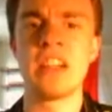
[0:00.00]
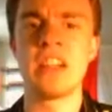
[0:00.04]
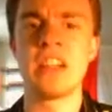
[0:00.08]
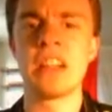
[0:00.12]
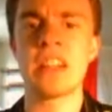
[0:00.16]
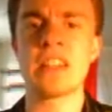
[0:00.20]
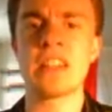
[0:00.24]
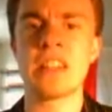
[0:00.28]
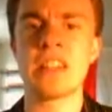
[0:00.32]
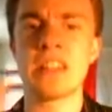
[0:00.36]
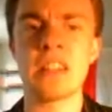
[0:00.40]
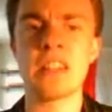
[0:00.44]

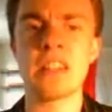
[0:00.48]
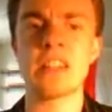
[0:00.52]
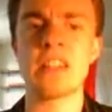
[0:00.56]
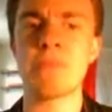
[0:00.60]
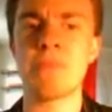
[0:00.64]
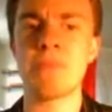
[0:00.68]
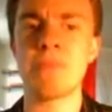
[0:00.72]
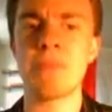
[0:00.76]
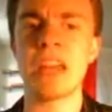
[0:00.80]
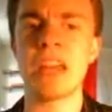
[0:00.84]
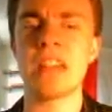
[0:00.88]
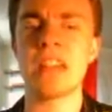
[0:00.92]

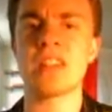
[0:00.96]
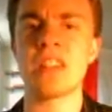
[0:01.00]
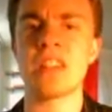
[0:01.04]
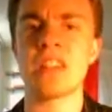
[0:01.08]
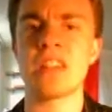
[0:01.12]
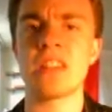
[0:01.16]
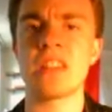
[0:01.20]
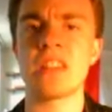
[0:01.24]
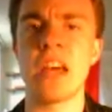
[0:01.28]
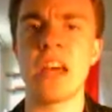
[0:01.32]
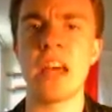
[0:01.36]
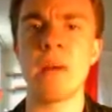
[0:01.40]
consistent
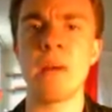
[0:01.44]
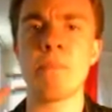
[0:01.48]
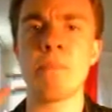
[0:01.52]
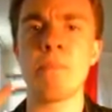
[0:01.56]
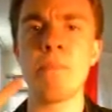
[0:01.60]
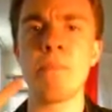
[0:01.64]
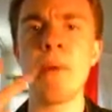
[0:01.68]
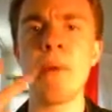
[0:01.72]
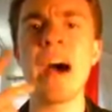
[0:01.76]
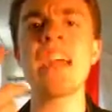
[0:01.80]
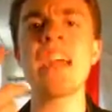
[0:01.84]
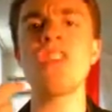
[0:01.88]
basis. I
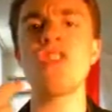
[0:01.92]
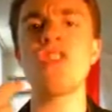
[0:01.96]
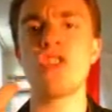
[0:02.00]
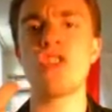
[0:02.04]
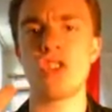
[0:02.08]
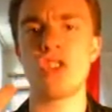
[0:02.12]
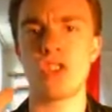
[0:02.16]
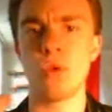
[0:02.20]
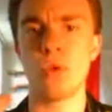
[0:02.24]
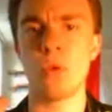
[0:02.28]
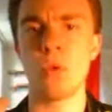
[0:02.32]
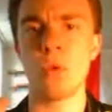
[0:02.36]
might
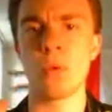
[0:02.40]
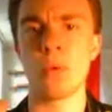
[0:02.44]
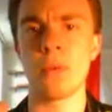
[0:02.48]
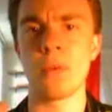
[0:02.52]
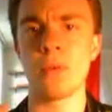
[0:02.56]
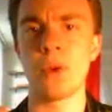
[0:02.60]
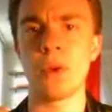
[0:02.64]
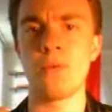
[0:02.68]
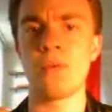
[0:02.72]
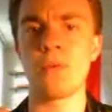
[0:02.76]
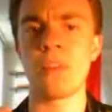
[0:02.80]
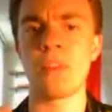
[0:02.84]
do a
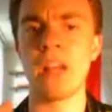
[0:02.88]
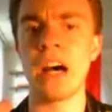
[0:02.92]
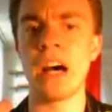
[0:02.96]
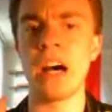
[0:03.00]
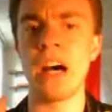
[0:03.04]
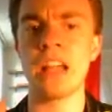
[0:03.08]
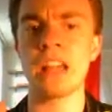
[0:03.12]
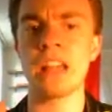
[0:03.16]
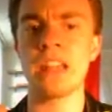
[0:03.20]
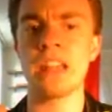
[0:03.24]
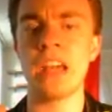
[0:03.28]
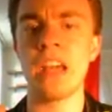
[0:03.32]
review for the
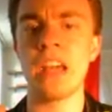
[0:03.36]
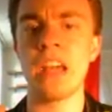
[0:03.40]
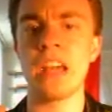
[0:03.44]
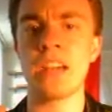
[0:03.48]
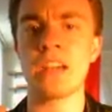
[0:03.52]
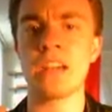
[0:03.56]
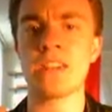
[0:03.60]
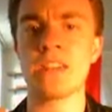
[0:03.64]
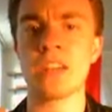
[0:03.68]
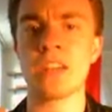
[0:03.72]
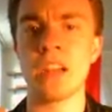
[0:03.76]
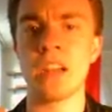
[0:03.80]

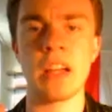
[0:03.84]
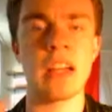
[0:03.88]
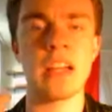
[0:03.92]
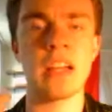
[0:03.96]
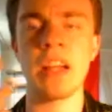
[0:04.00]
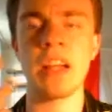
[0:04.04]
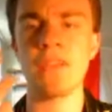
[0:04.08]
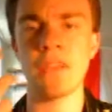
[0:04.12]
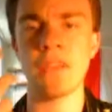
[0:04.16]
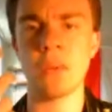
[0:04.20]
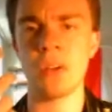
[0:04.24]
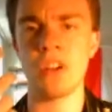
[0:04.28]
holidays. Like, I
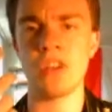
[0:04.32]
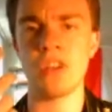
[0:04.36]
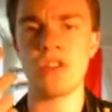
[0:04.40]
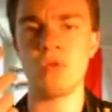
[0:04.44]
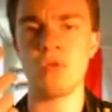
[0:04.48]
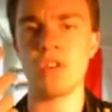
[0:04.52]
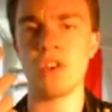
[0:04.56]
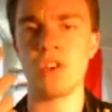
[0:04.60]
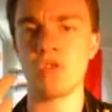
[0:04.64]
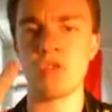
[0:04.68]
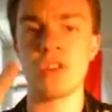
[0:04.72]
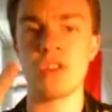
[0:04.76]
definitely want to
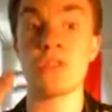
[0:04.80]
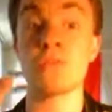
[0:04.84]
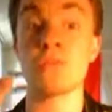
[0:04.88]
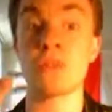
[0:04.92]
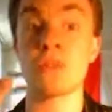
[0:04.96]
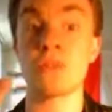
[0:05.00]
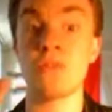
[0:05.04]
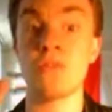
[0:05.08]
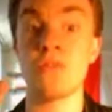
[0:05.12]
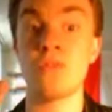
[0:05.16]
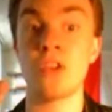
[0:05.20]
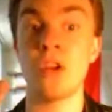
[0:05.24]
do a
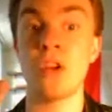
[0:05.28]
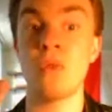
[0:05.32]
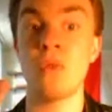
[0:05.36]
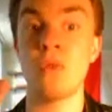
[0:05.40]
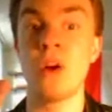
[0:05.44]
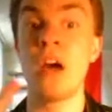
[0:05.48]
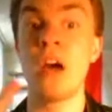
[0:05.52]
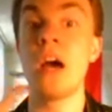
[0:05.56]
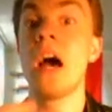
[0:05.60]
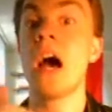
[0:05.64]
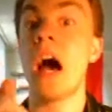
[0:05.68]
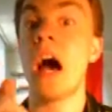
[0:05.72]
Christmas review.
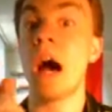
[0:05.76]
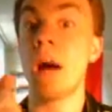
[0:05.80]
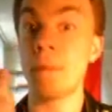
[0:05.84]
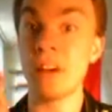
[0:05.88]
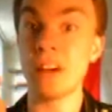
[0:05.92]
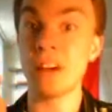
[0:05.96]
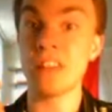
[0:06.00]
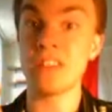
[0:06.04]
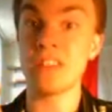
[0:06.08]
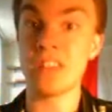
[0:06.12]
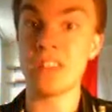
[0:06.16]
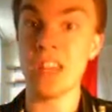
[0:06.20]
I'm
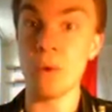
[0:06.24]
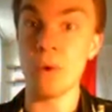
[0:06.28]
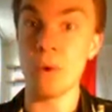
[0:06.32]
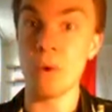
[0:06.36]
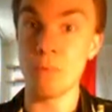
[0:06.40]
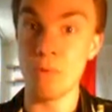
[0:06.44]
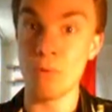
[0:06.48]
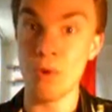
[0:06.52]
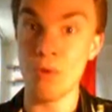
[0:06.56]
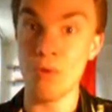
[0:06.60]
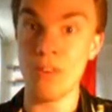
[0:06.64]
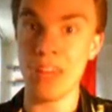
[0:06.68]
not gonna say what
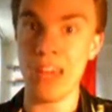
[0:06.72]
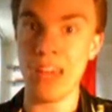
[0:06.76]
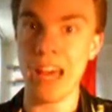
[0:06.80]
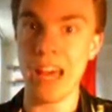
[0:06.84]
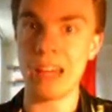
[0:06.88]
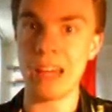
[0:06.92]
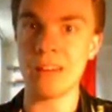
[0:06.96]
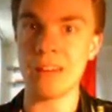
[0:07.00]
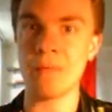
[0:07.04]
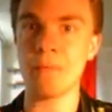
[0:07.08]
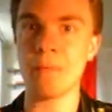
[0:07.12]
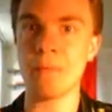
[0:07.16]
movie
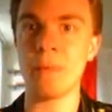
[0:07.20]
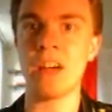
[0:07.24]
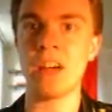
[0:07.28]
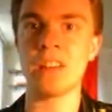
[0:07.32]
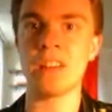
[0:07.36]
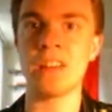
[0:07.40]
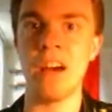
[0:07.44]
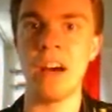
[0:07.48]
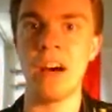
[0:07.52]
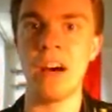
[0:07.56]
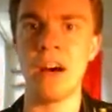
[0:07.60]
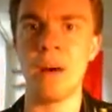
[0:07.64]
yet. But
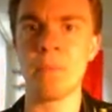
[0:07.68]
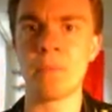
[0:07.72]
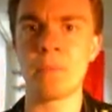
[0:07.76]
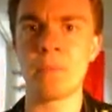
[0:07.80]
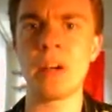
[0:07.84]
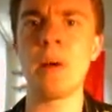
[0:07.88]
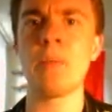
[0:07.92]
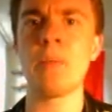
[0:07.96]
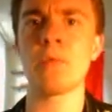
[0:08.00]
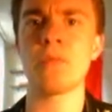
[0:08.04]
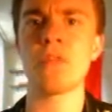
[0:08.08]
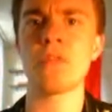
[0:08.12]

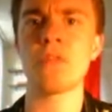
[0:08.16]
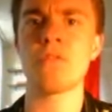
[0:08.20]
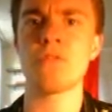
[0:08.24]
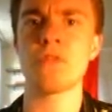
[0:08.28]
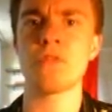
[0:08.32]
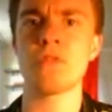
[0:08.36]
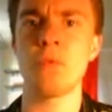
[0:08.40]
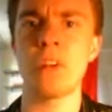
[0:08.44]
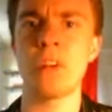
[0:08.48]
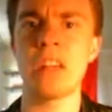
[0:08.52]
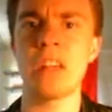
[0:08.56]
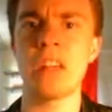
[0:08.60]
come Christmas
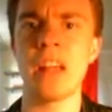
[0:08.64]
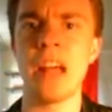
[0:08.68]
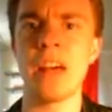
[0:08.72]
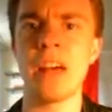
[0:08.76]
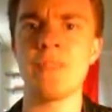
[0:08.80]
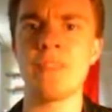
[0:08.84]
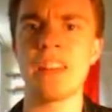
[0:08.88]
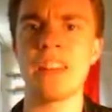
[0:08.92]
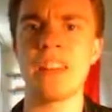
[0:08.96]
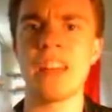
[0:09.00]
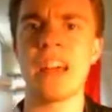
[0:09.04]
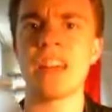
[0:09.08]

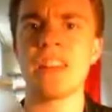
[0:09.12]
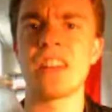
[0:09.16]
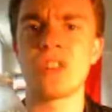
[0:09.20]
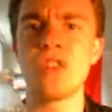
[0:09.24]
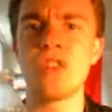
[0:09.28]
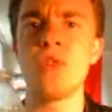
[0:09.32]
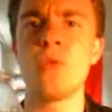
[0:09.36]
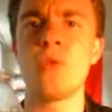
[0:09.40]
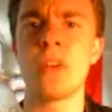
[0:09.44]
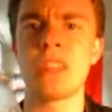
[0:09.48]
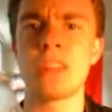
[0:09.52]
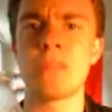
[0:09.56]
2011, I
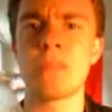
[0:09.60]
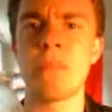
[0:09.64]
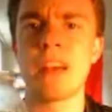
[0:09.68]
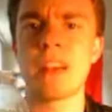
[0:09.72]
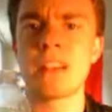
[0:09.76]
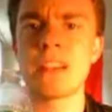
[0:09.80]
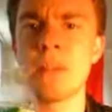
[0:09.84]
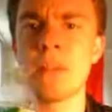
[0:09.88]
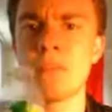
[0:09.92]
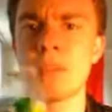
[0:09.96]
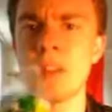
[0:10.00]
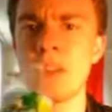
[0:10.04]
do expect
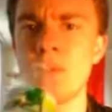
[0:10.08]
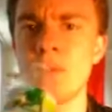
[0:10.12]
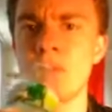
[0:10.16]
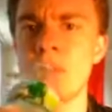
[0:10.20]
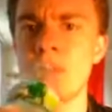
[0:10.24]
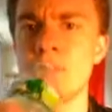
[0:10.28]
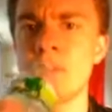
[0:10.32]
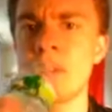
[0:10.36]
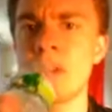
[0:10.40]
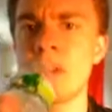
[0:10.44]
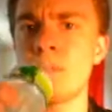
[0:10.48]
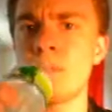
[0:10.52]
something
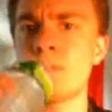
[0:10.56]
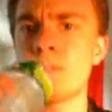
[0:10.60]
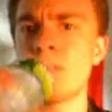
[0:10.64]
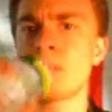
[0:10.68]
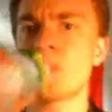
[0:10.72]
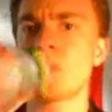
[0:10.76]
from me.